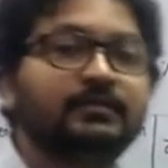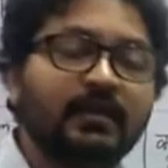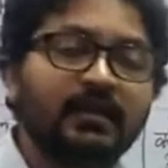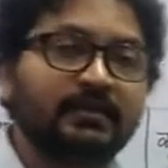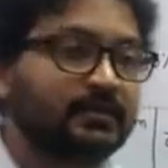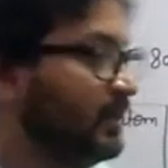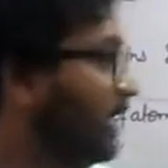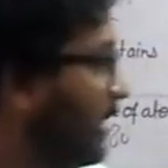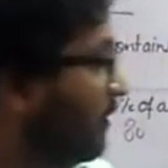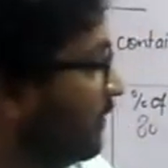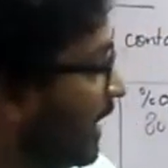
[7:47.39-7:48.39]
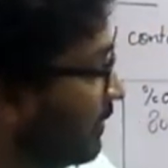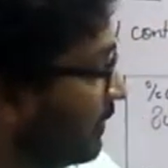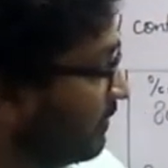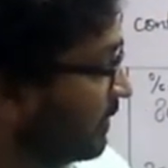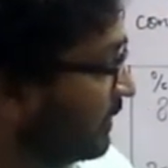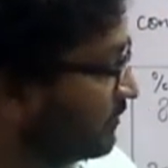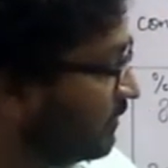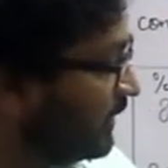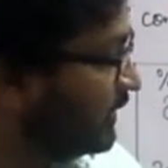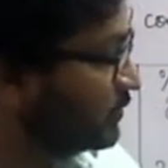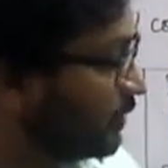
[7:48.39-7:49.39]
6. If carbon will be
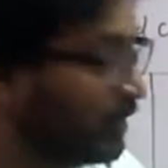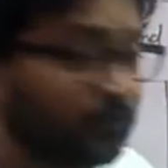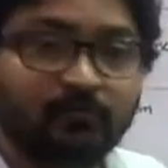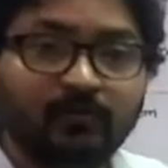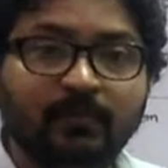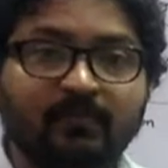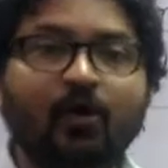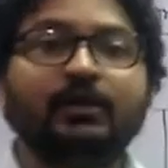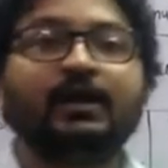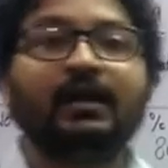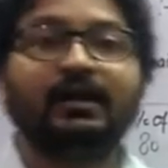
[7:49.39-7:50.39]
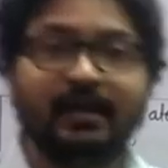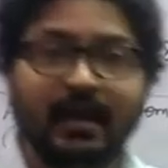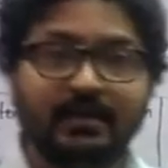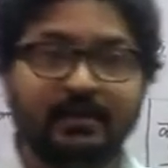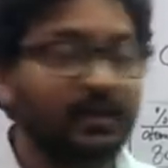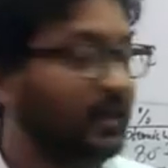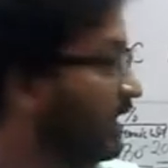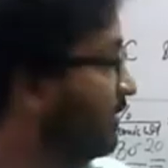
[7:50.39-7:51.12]
3, so hydrogen will be what? 9.